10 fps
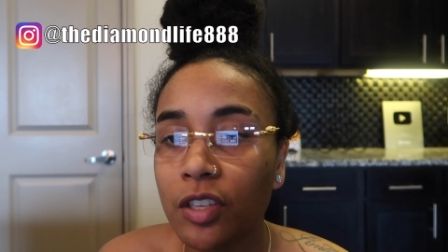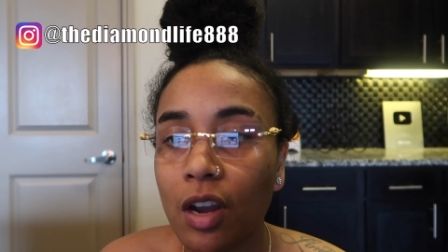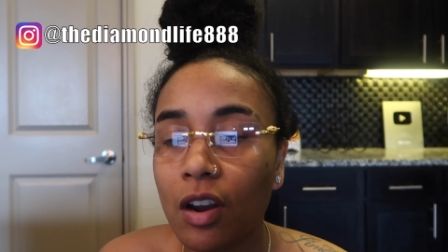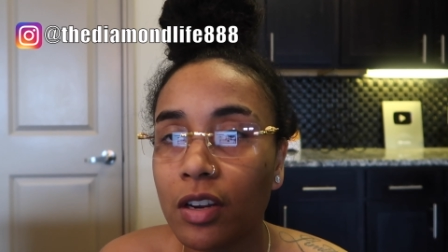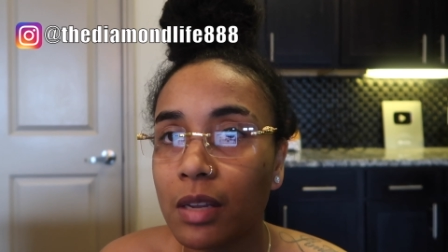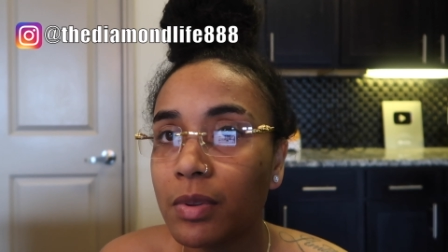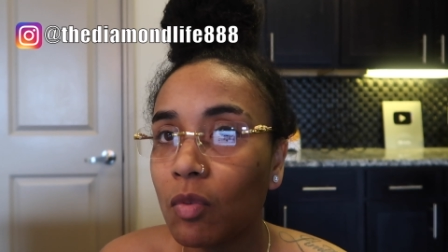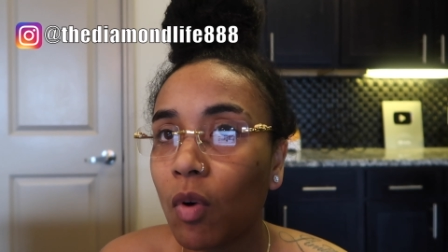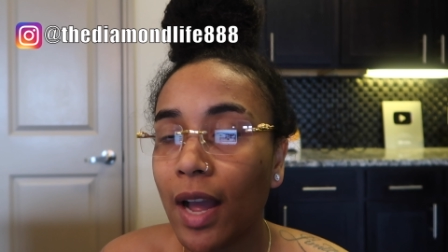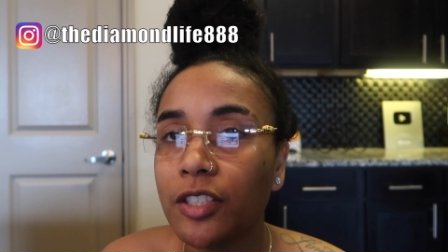Y'all could
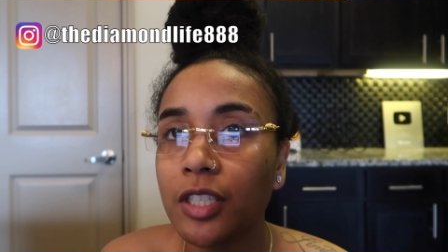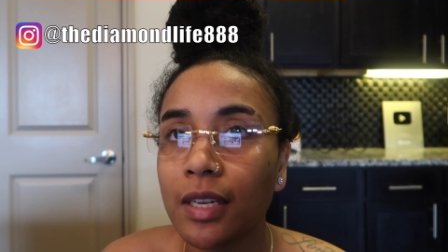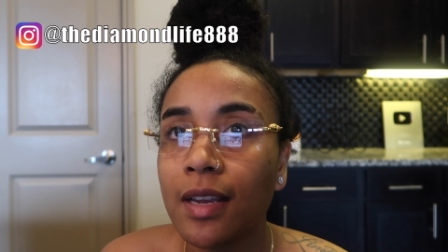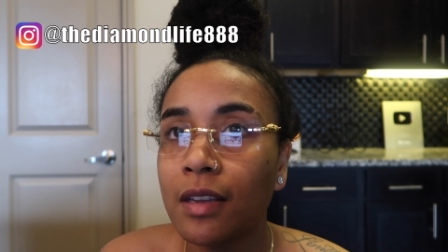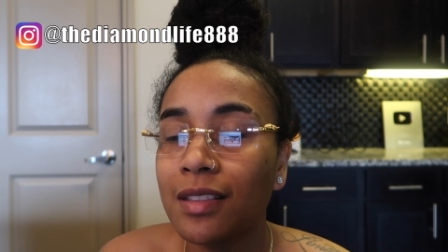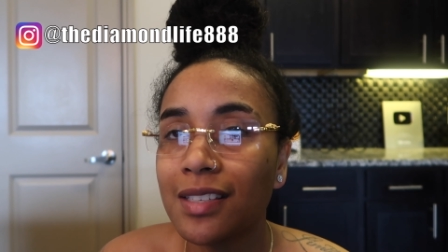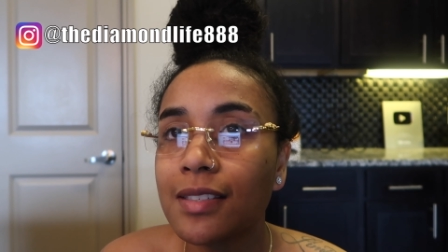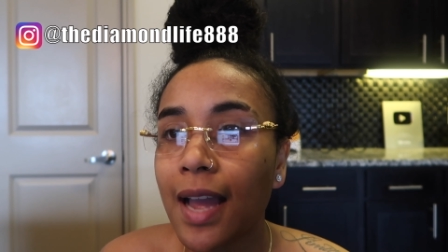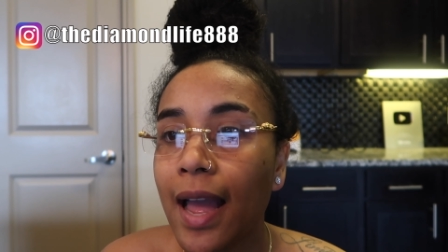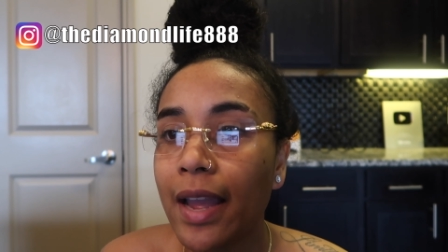be watching the
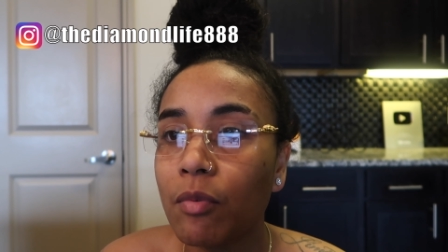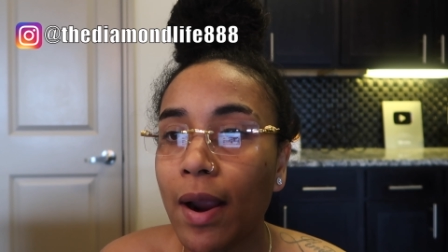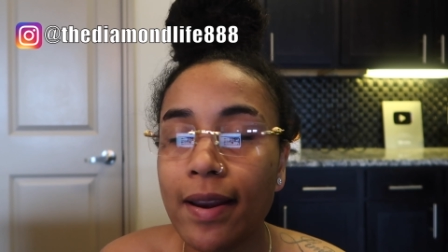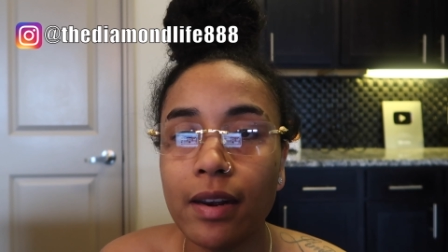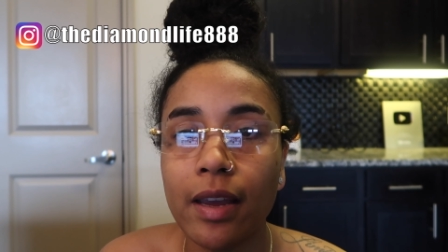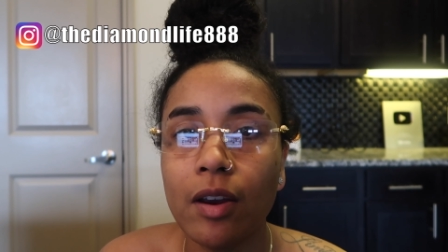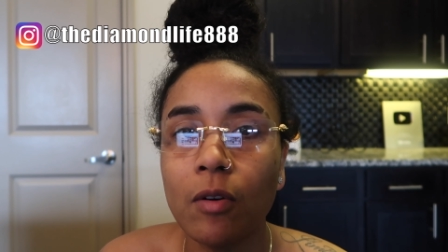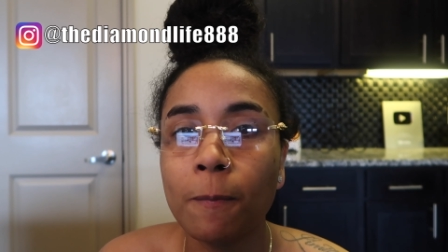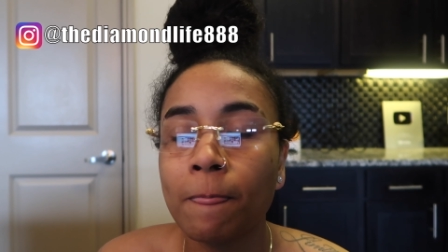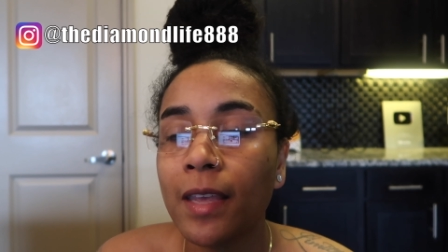sky right
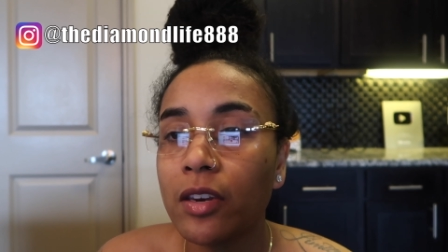now,